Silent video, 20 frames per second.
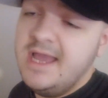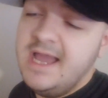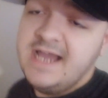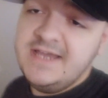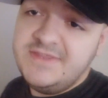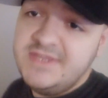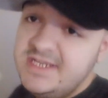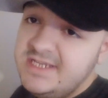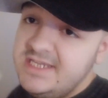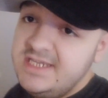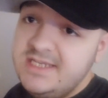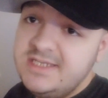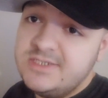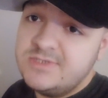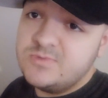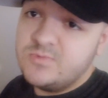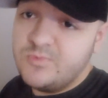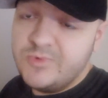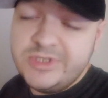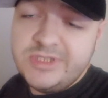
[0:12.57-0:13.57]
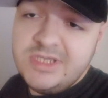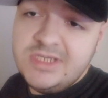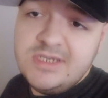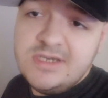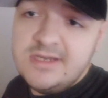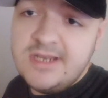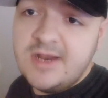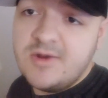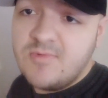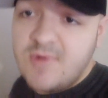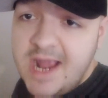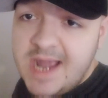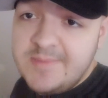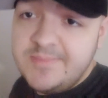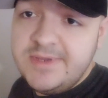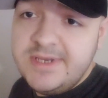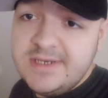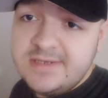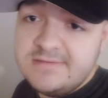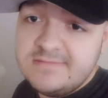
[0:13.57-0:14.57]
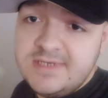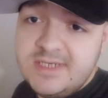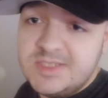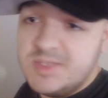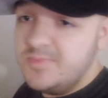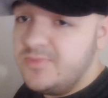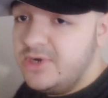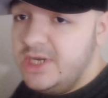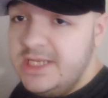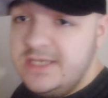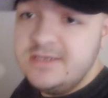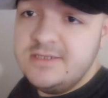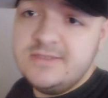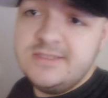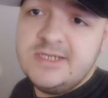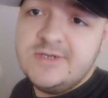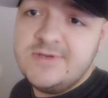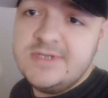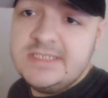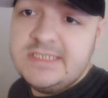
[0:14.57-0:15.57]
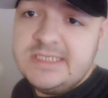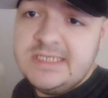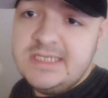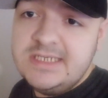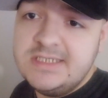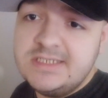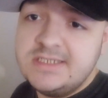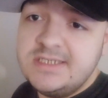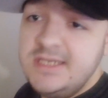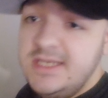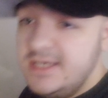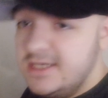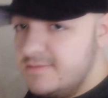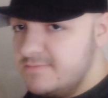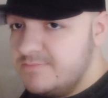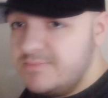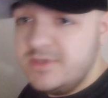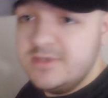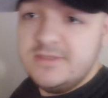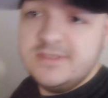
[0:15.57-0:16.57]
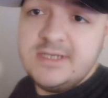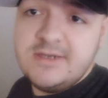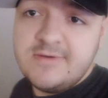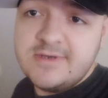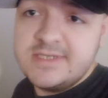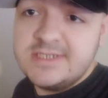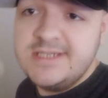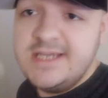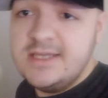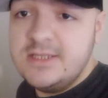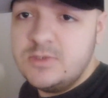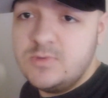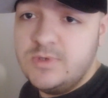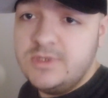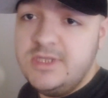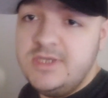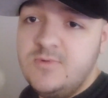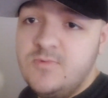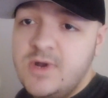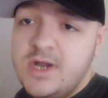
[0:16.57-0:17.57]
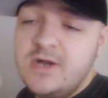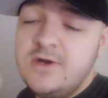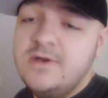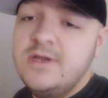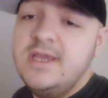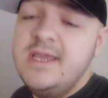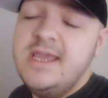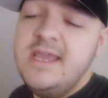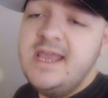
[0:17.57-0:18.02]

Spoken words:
I think he's really good at rapping, he's a pretty good lyricist, he can put lyrics together really well,